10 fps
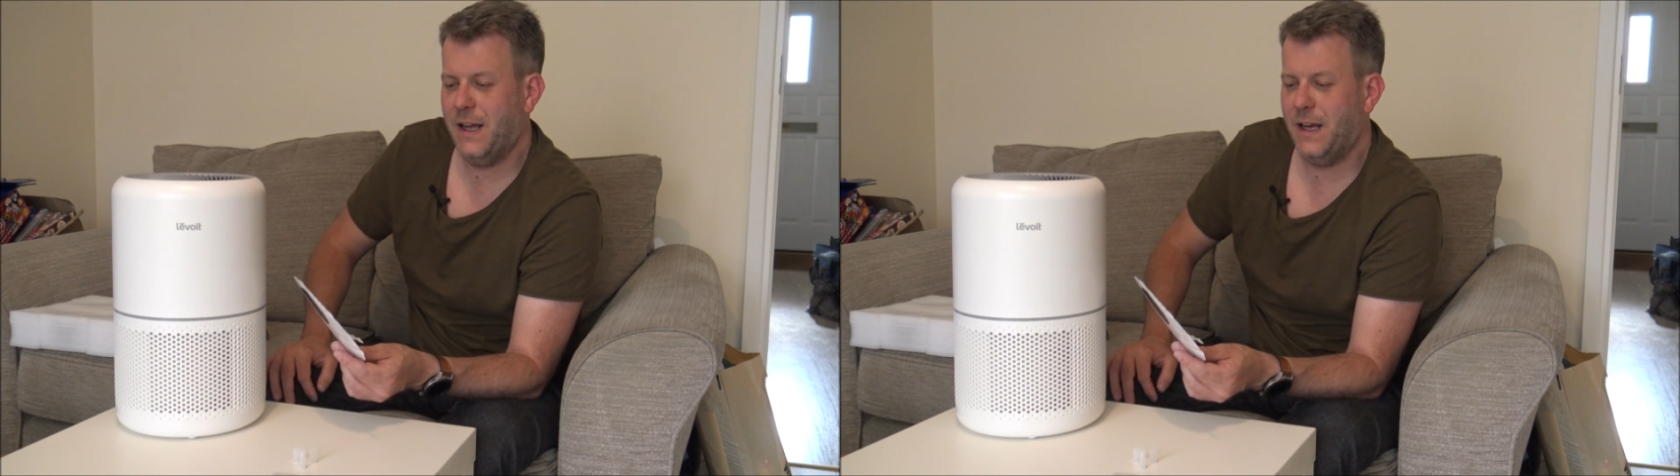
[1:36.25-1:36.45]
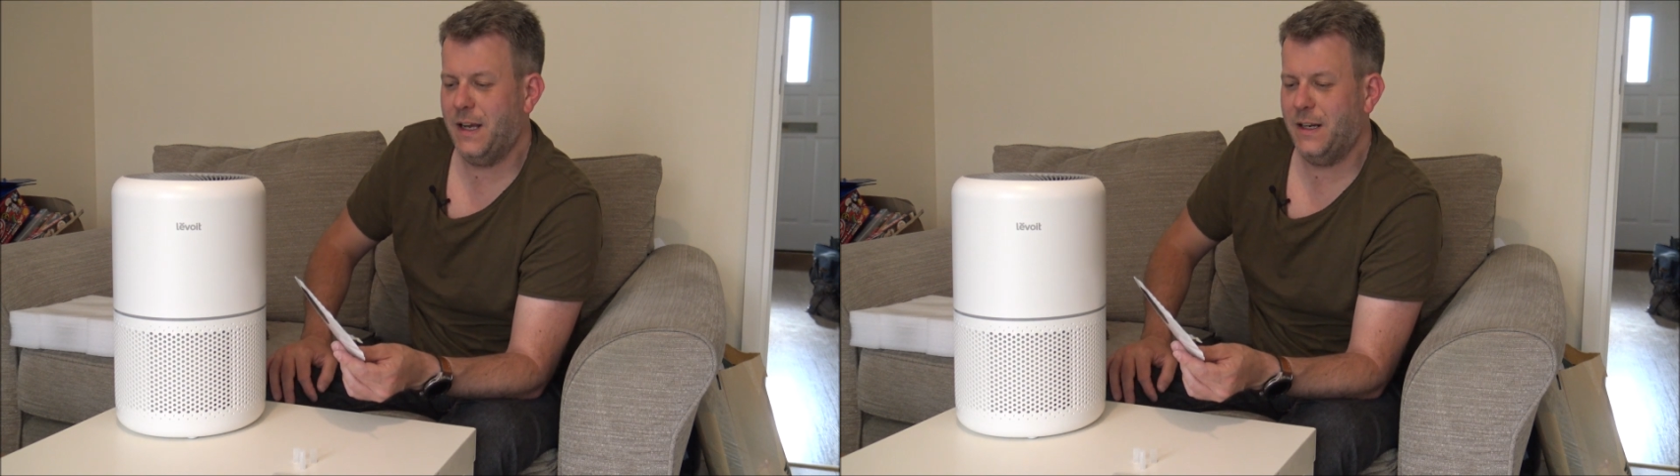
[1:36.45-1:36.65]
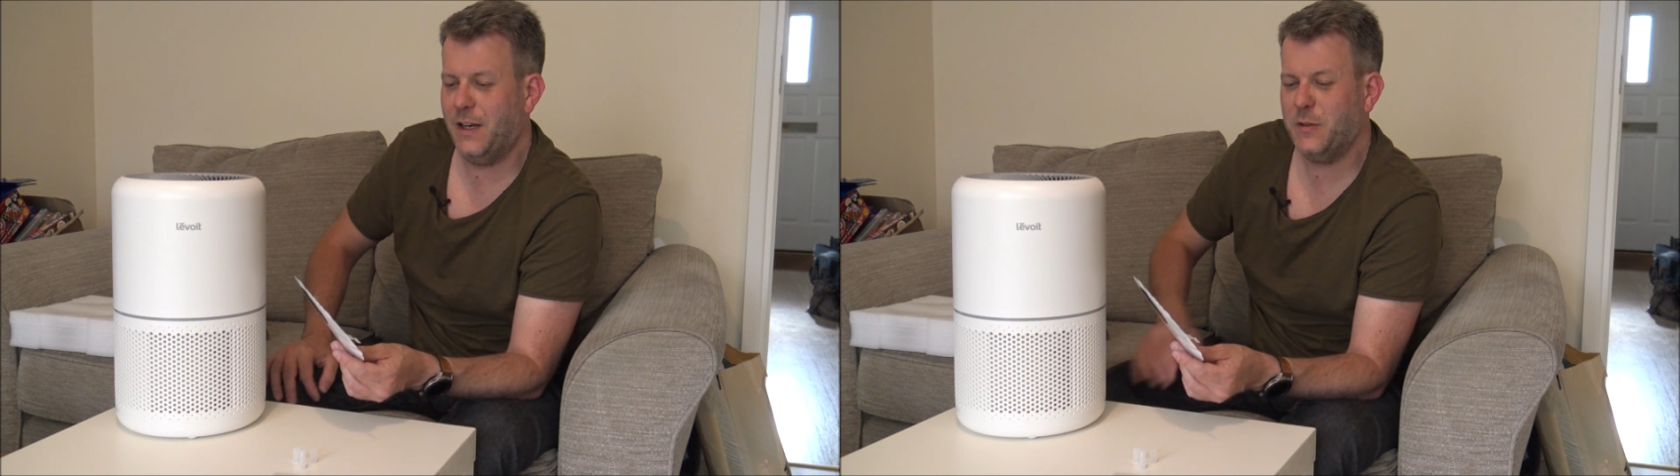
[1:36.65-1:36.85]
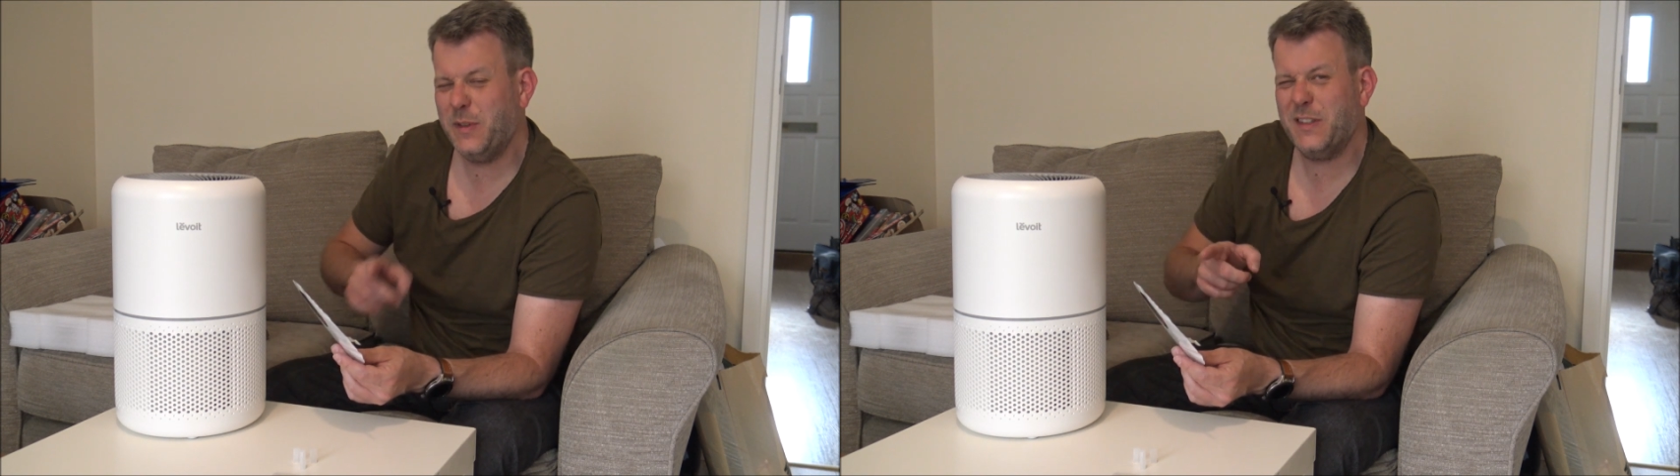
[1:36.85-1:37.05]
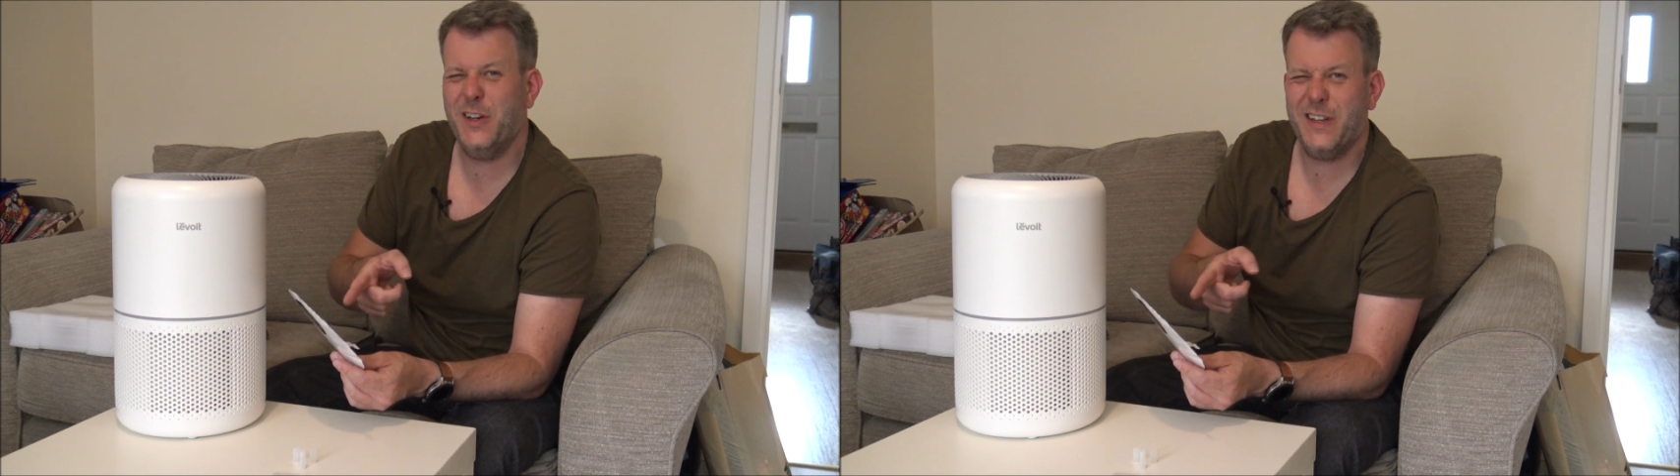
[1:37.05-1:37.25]
and I
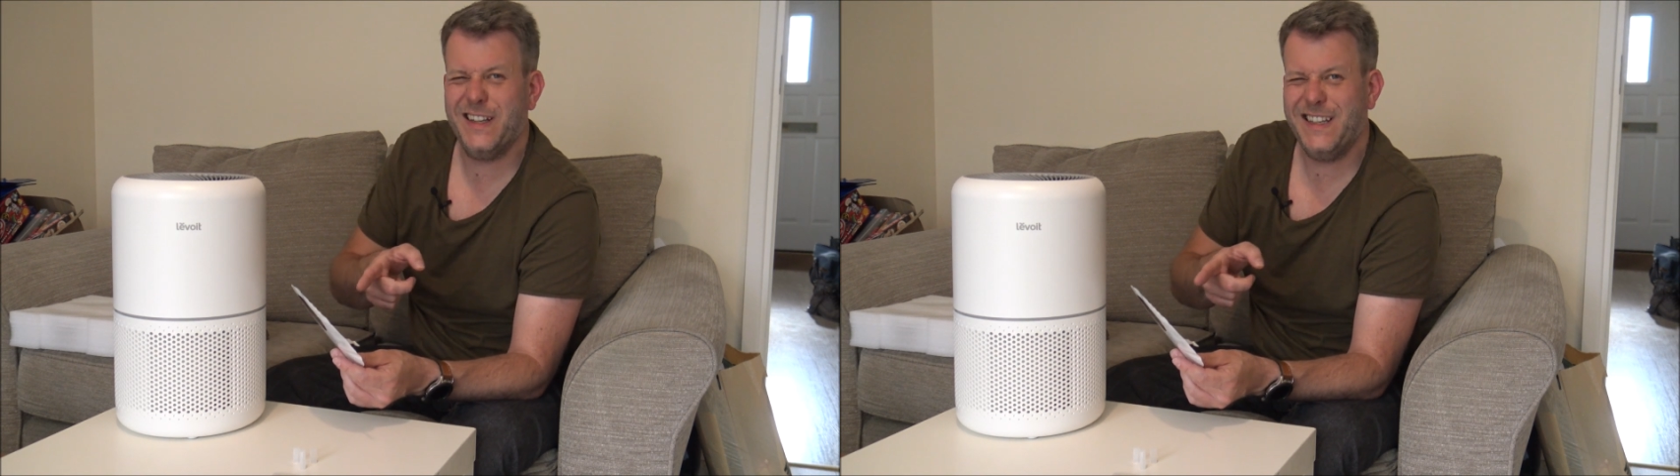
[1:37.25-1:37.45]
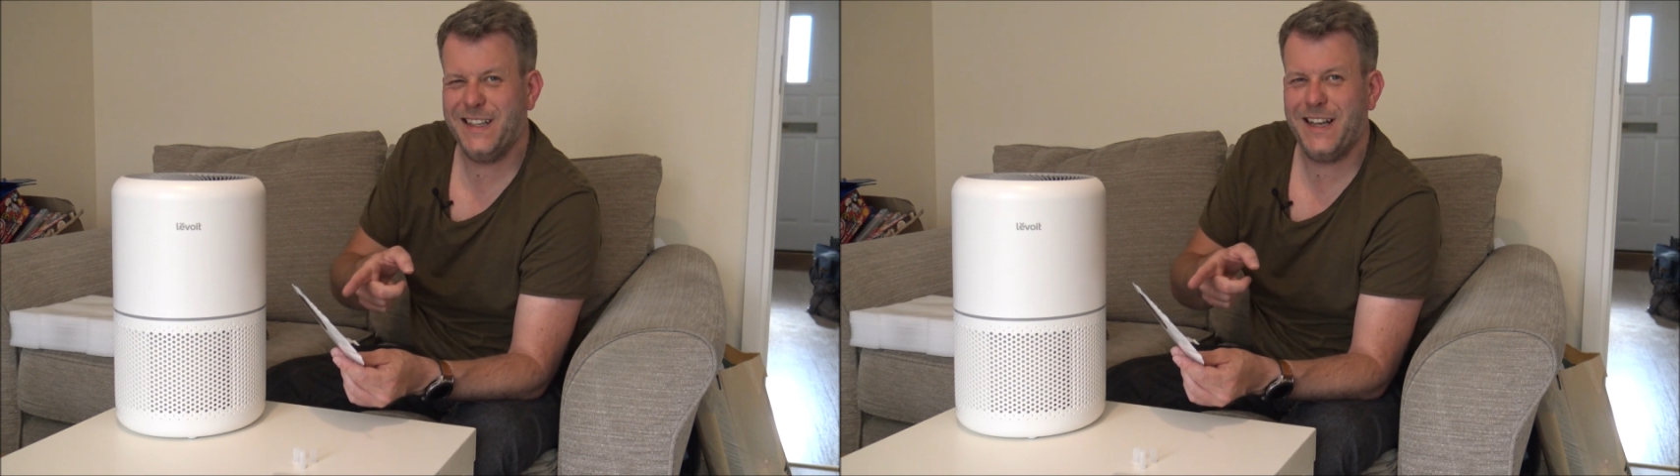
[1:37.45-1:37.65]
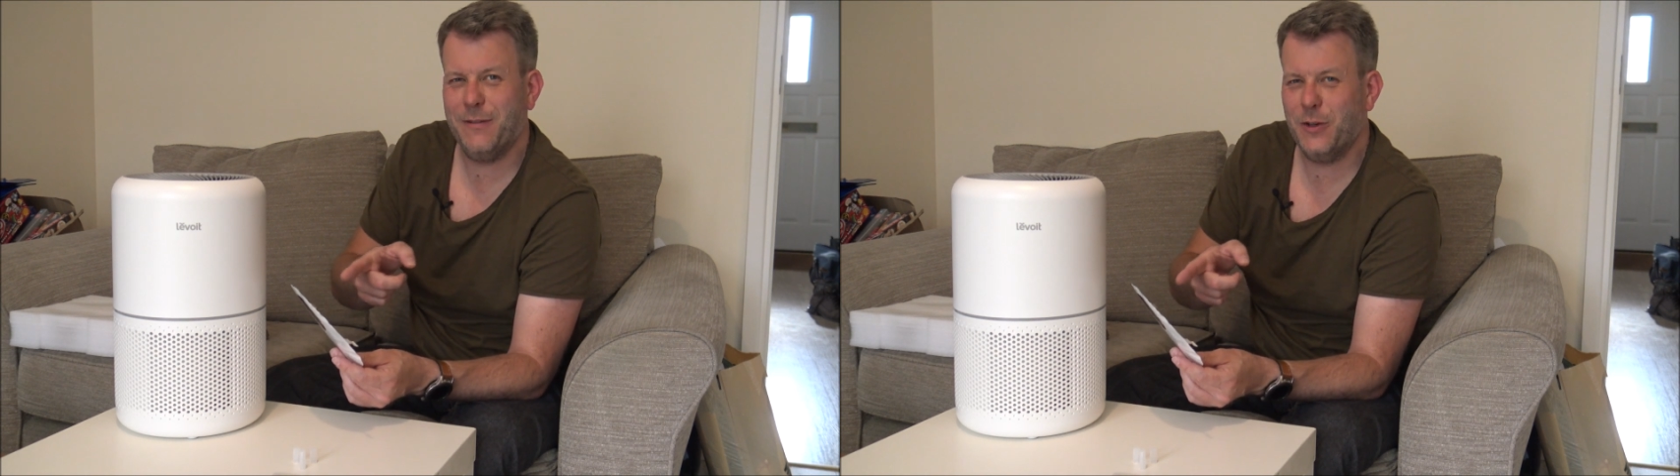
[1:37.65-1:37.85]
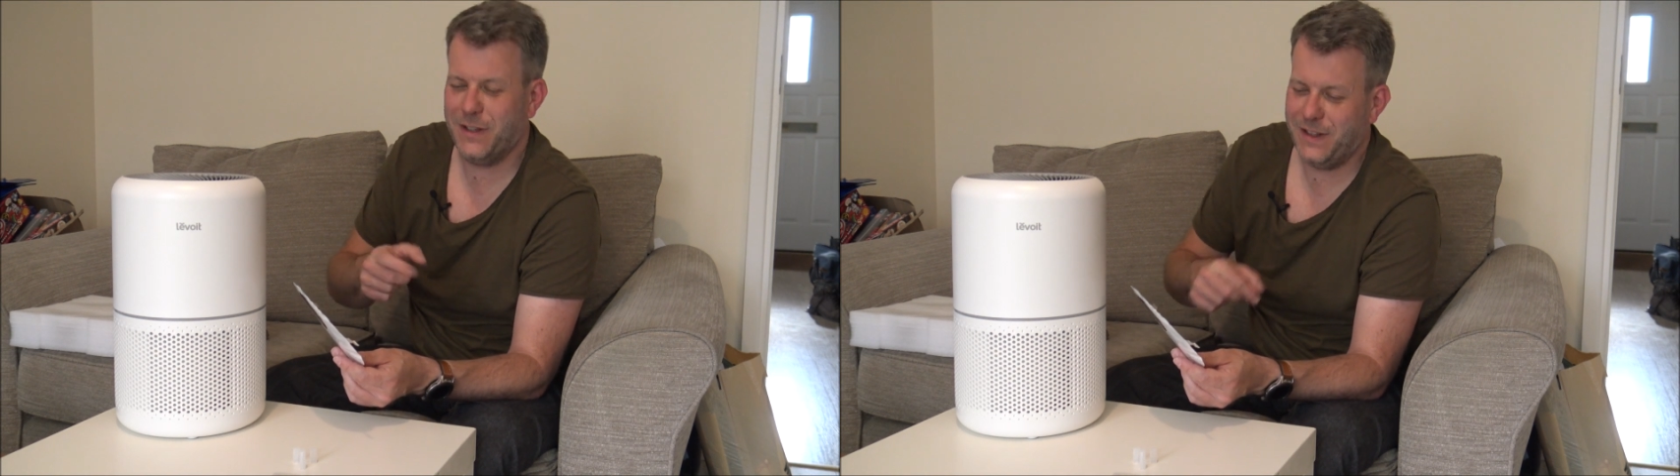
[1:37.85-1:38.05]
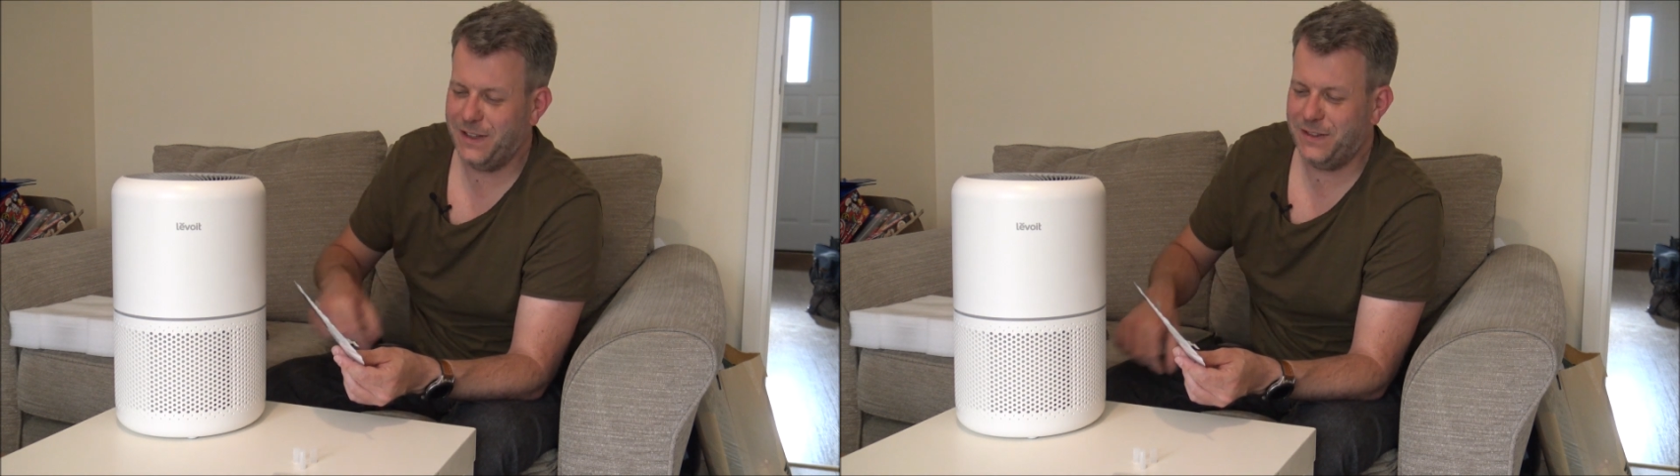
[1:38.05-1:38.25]
suppose it's lucky I did have a look
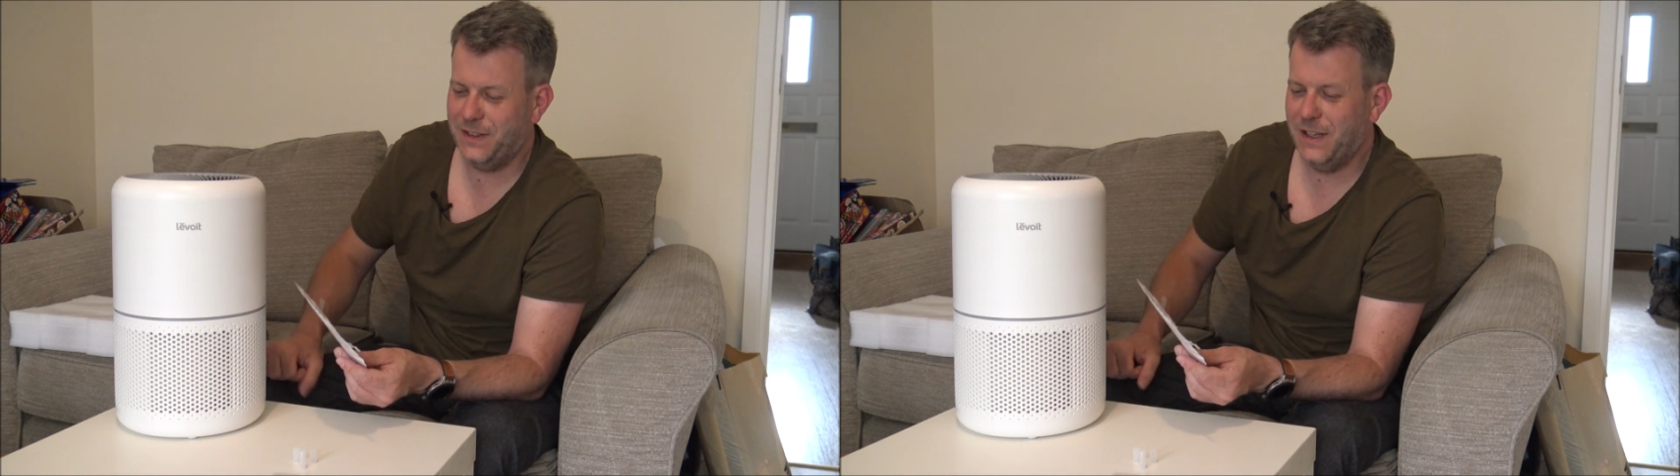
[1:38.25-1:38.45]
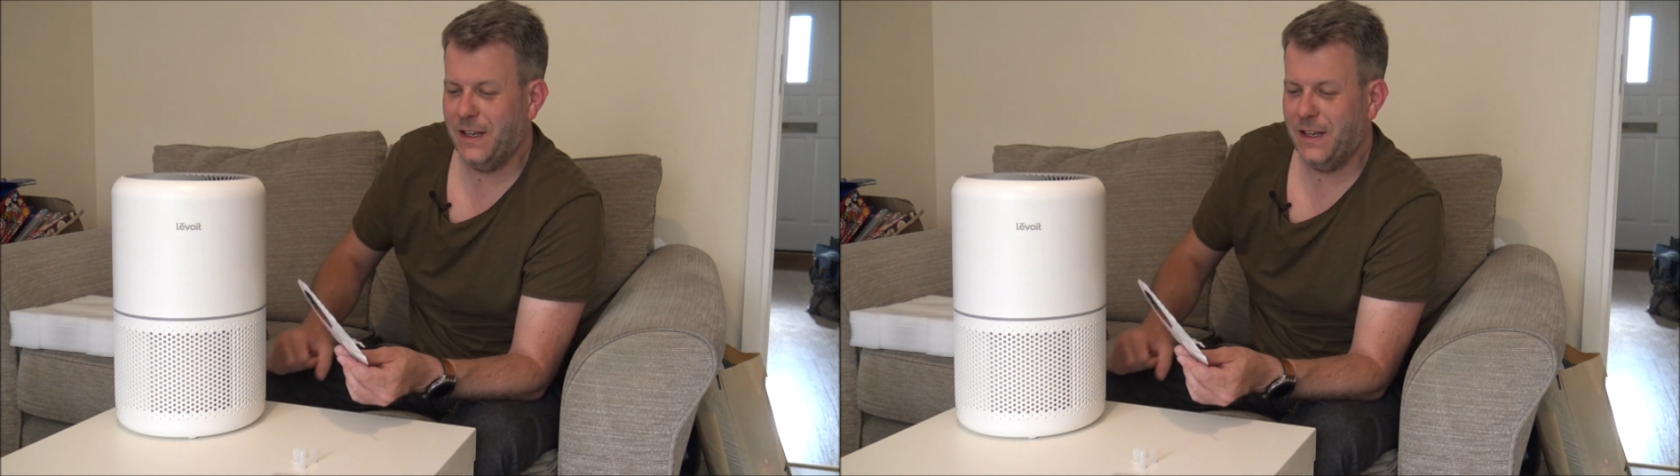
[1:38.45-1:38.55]
at this.